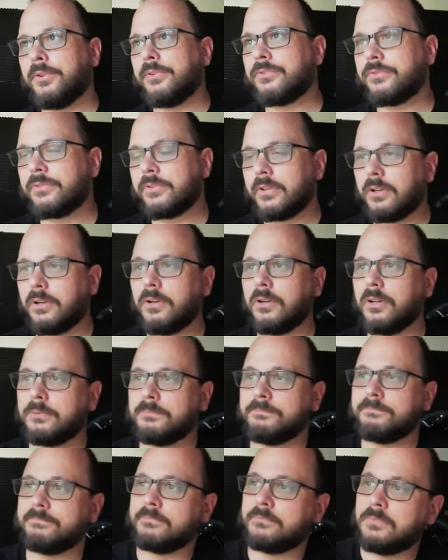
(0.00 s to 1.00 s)
was
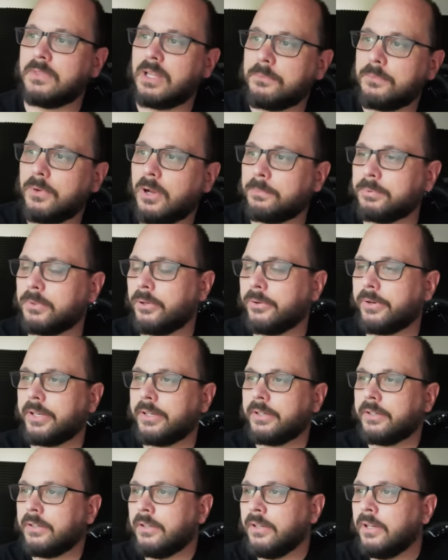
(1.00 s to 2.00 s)
um, not
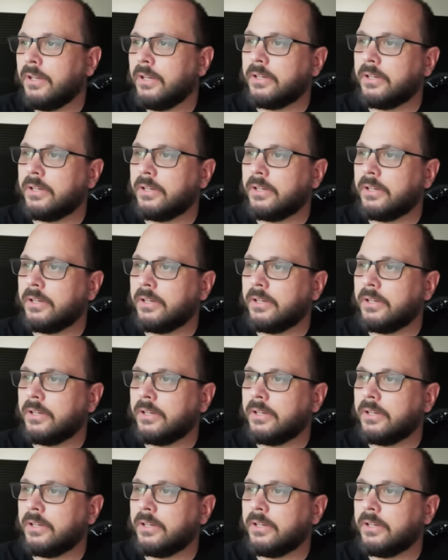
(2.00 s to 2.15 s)
uploading,